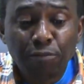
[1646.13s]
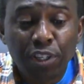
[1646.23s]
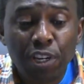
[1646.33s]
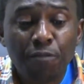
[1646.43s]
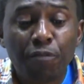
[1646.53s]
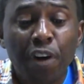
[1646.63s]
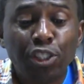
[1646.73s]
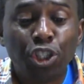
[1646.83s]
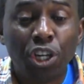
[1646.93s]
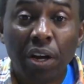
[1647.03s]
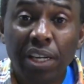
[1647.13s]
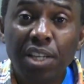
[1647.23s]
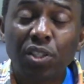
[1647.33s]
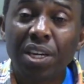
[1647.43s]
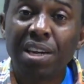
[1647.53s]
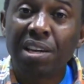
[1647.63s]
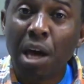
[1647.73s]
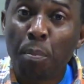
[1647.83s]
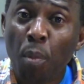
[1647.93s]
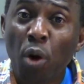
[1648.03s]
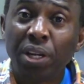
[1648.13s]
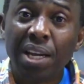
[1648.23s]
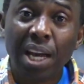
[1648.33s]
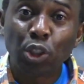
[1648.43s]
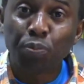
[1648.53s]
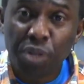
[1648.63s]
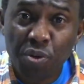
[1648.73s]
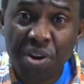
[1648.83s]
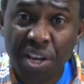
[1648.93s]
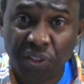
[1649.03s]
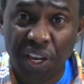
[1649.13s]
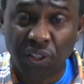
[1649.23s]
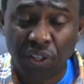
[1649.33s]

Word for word: different journeys in their mourning experiences.